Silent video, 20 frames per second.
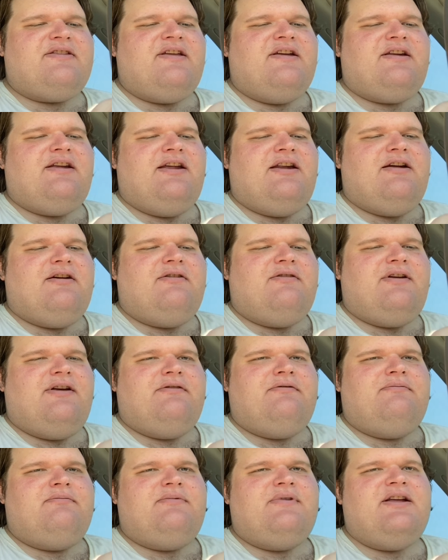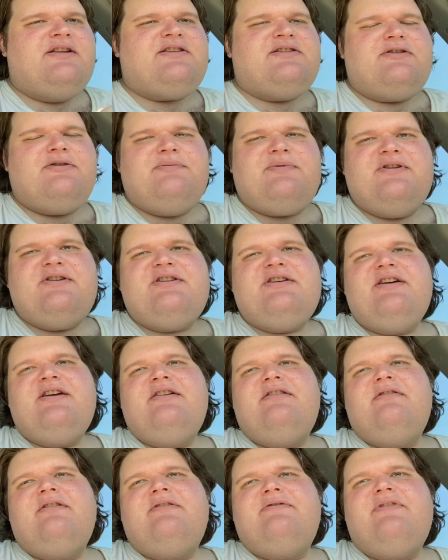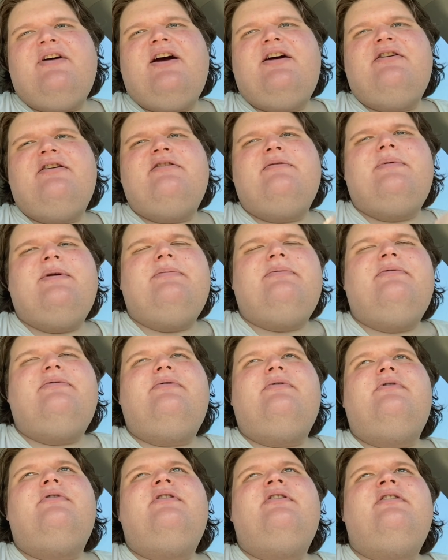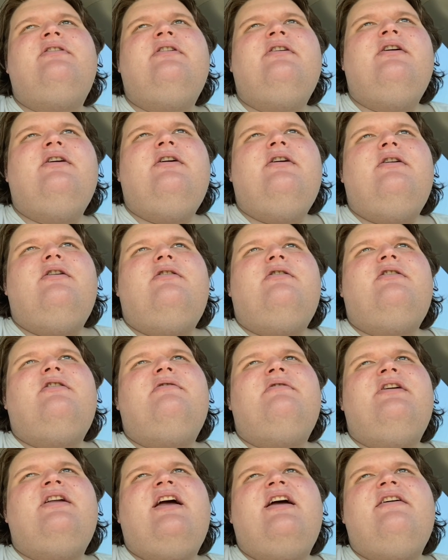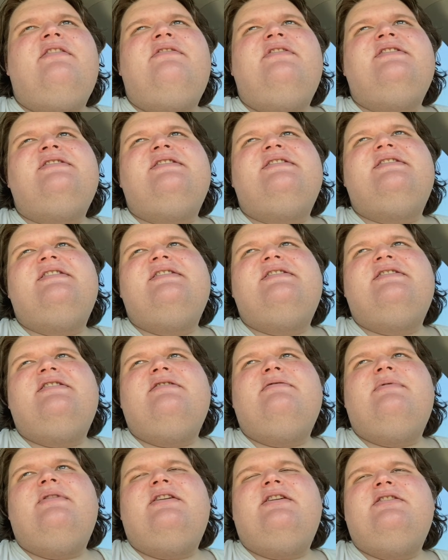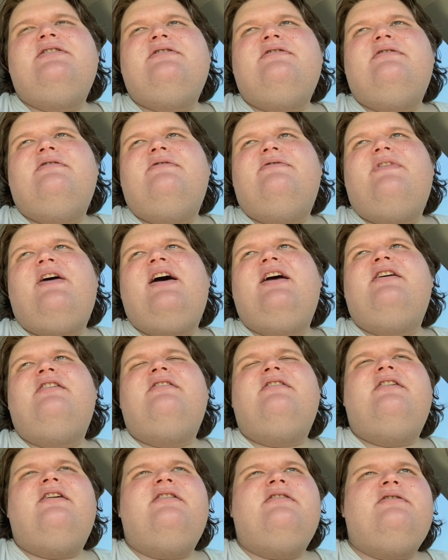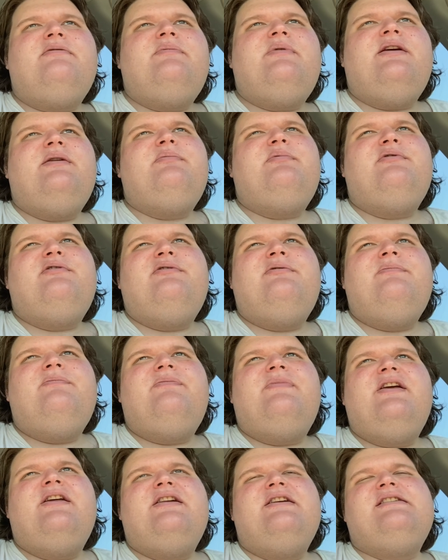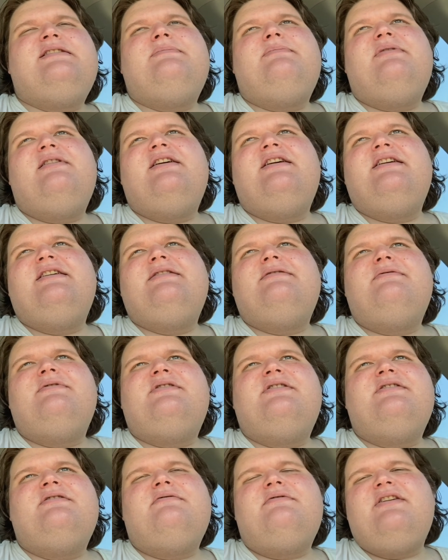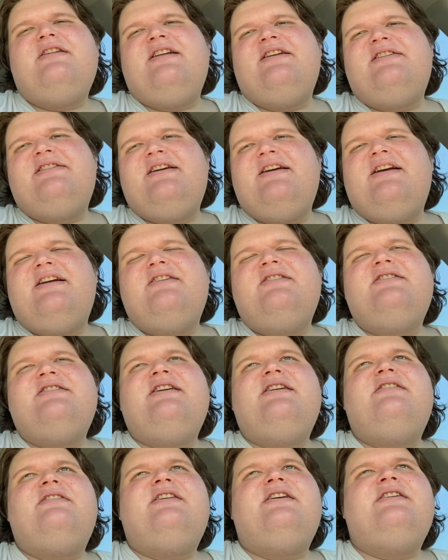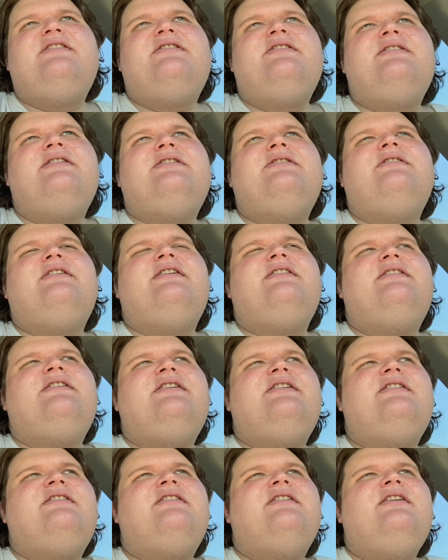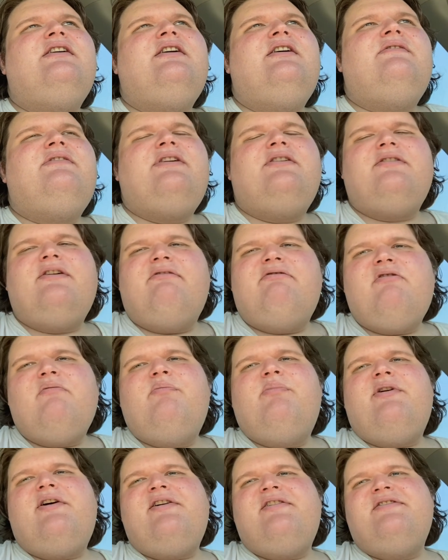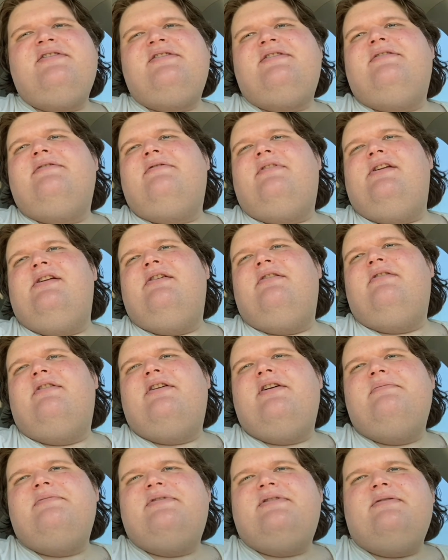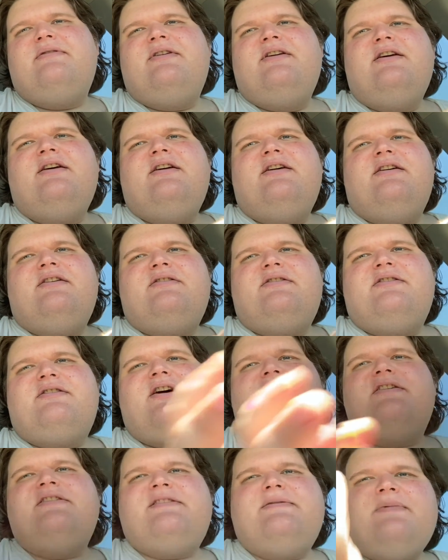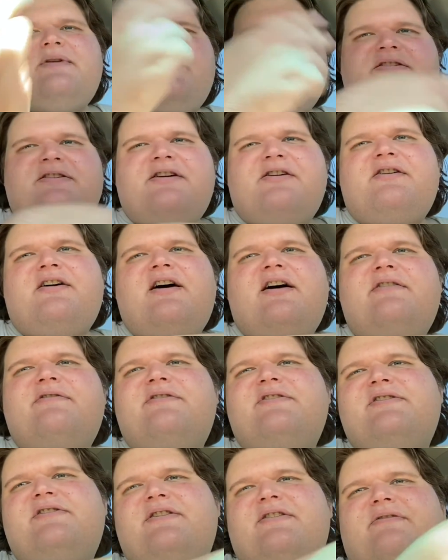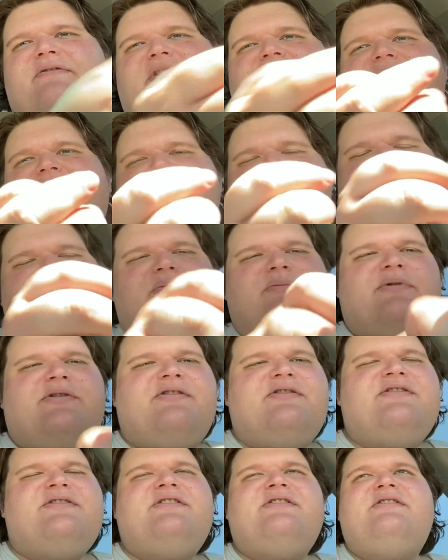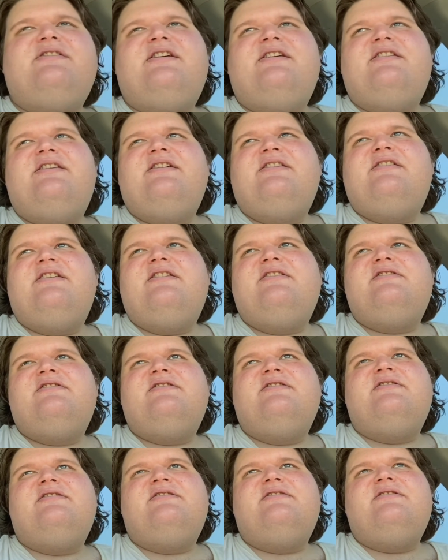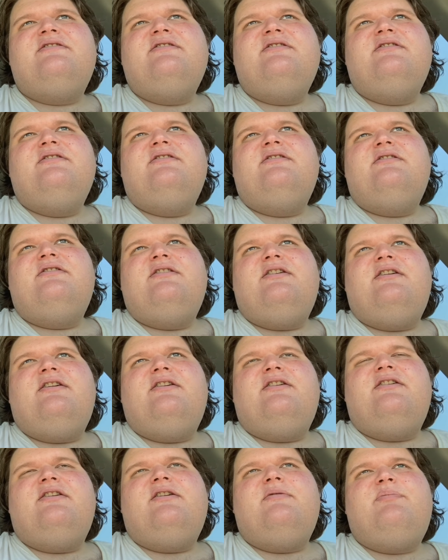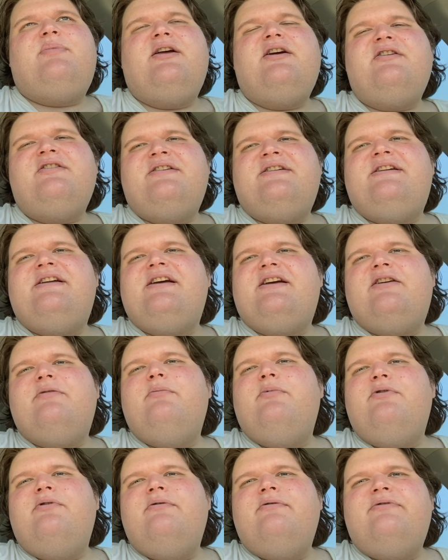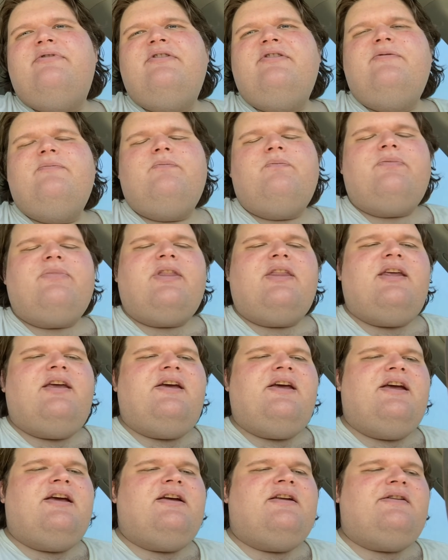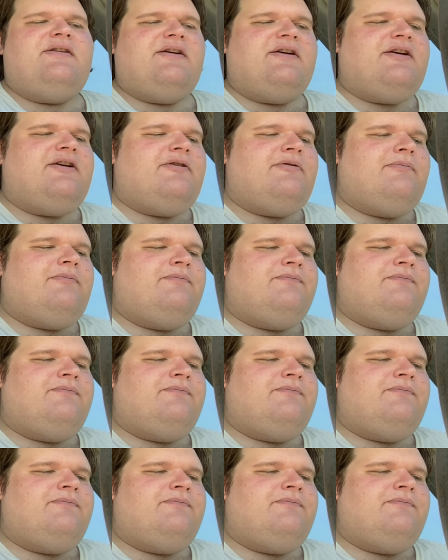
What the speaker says: that, you know, he did stupid shit and fired other people for it, or would have his assistant manager fire other people in his place, which is a really chicken shit thing to do, I think. If you don't have the balls to, you know, come to call somebody into your office and fire them in person, I think that's just a pure dick move. And,